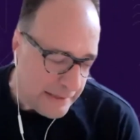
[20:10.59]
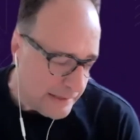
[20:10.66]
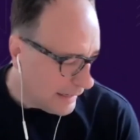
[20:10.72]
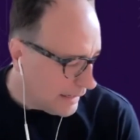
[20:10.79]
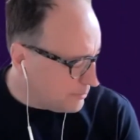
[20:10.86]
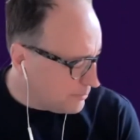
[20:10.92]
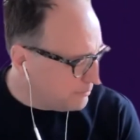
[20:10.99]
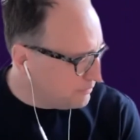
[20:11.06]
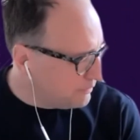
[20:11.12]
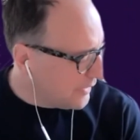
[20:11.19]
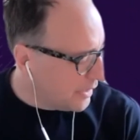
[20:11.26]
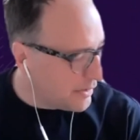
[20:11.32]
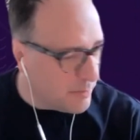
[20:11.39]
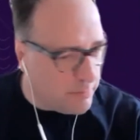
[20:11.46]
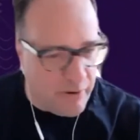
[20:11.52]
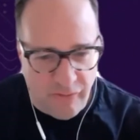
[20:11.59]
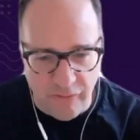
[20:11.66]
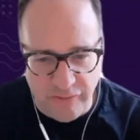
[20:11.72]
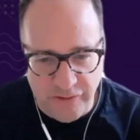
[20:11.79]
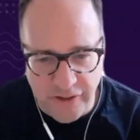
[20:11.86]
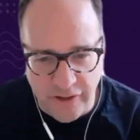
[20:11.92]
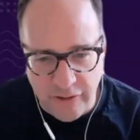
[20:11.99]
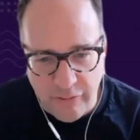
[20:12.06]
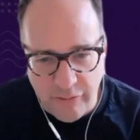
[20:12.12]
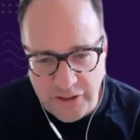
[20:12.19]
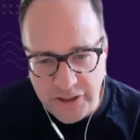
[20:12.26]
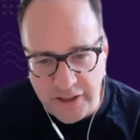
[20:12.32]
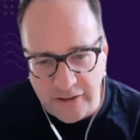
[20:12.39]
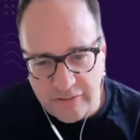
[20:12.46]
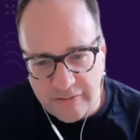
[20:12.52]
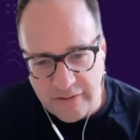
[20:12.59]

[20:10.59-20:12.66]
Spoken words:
I'm going to pivot over to another question here.